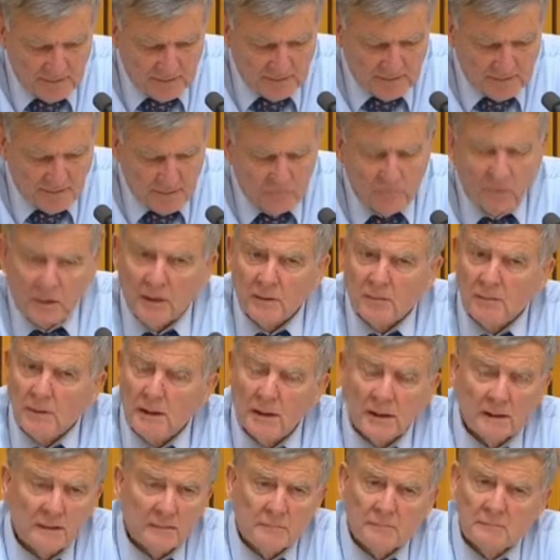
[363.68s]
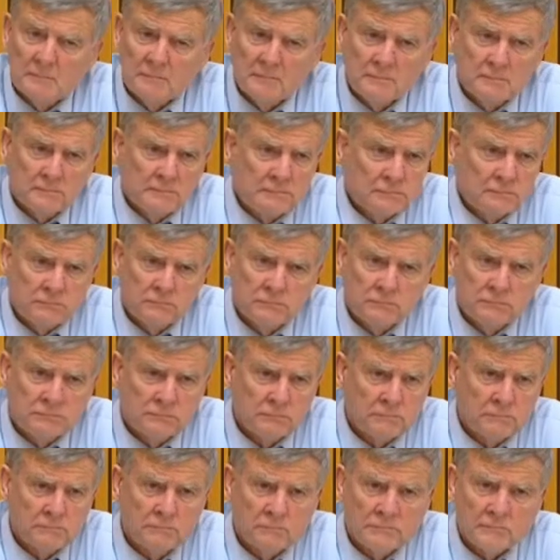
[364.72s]
and by the way,
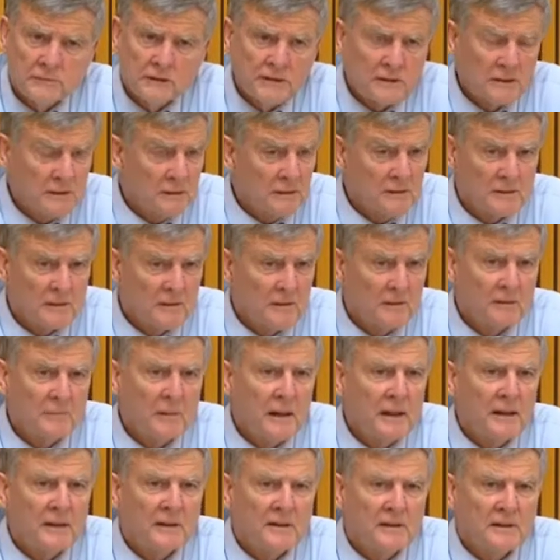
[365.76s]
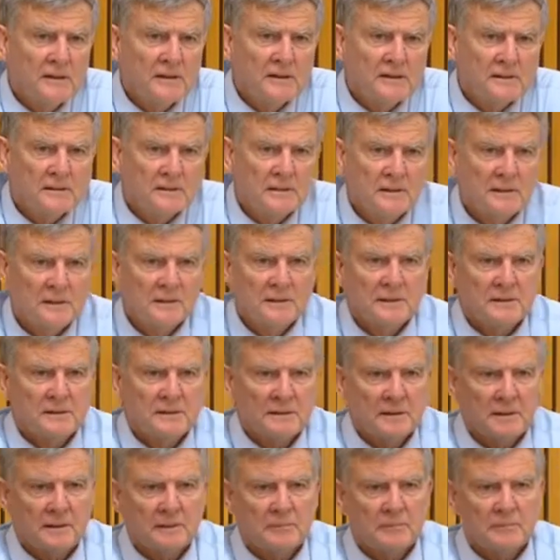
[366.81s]
this costs a lot of money, these
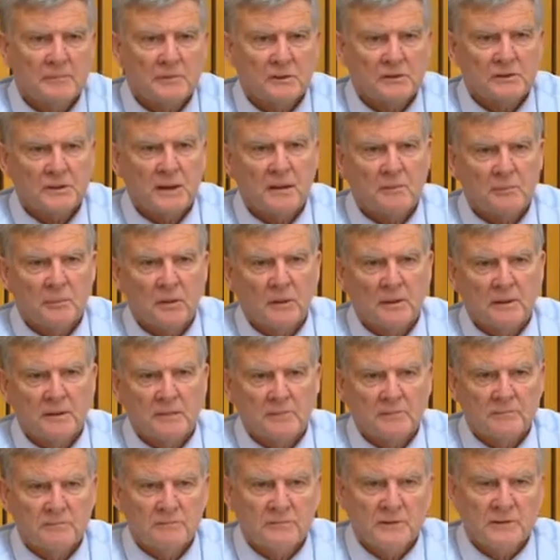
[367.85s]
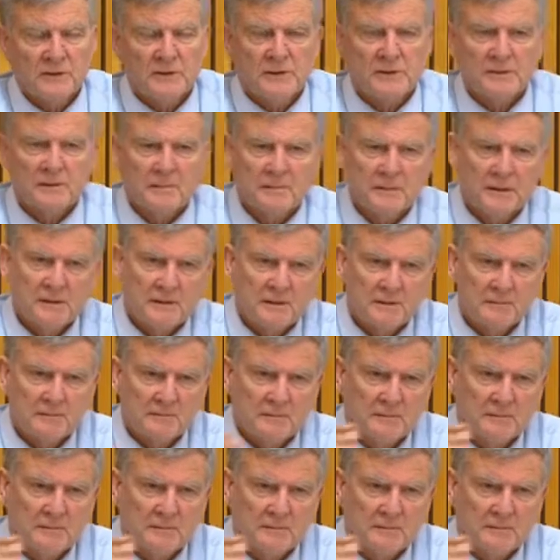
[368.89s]
standby fees. I mean, I